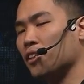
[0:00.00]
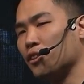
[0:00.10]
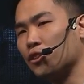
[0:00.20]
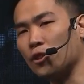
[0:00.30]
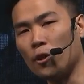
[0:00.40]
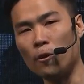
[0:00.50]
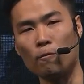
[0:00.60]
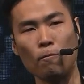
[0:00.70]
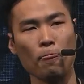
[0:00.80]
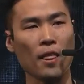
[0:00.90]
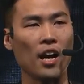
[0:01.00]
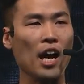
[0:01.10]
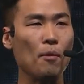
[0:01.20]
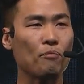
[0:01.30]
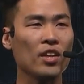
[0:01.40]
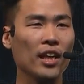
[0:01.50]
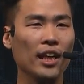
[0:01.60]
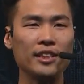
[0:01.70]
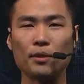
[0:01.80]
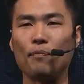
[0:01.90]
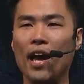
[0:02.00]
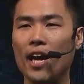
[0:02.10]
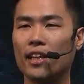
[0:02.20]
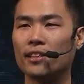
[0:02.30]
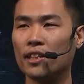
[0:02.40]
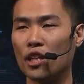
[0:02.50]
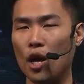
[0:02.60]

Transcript: So um, in Japan,